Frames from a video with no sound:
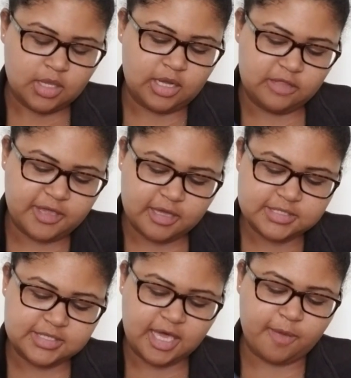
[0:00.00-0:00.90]
Anything
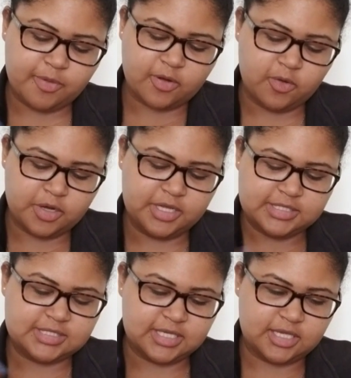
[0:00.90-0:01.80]
else Capricorn
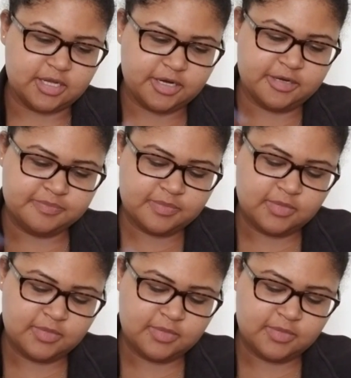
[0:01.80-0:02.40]
needs to hear